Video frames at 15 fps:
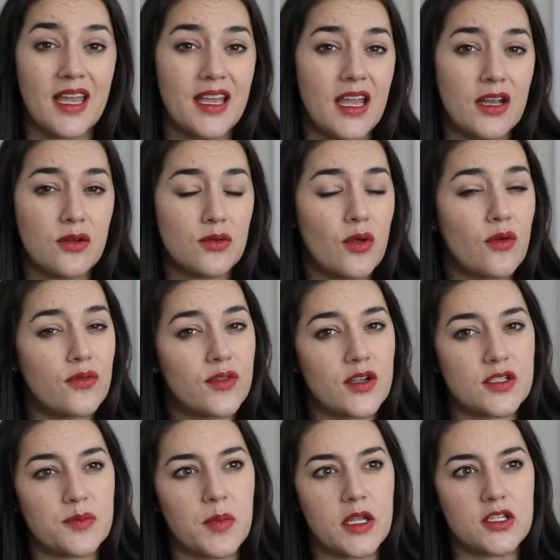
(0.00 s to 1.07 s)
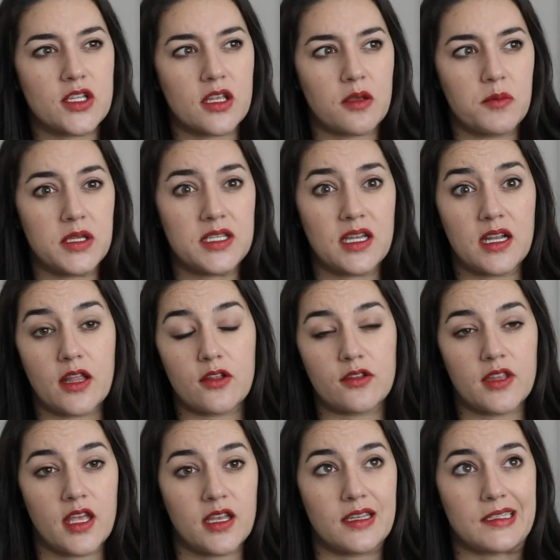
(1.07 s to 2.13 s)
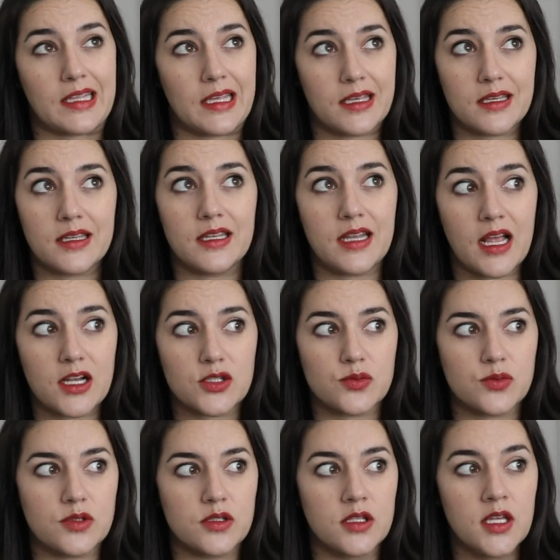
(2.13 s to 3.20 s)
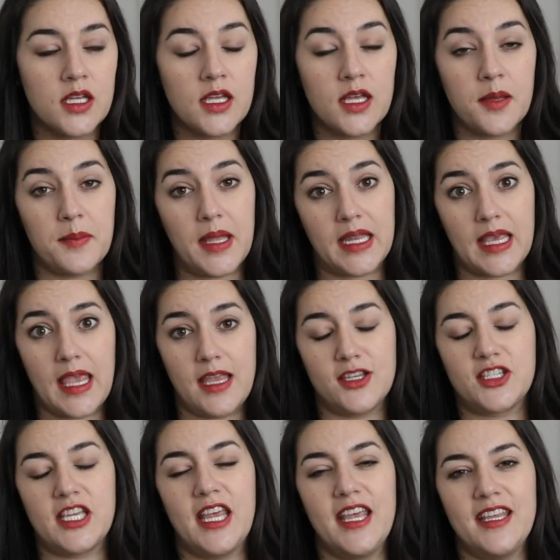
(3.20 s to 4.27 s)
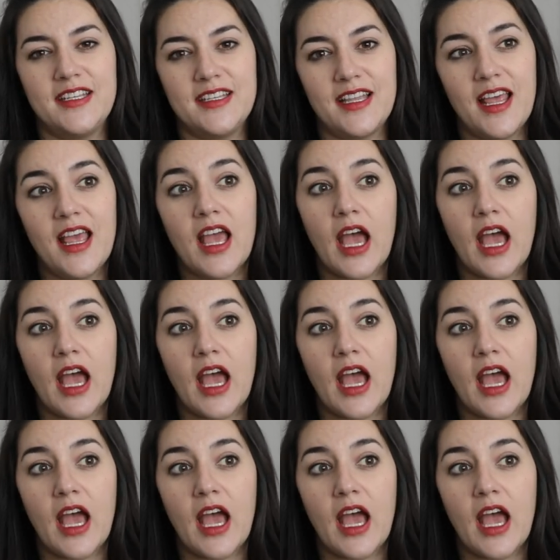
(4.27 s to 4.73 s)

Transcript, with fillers: I don't know if there's much that can be done other than like an actual medication.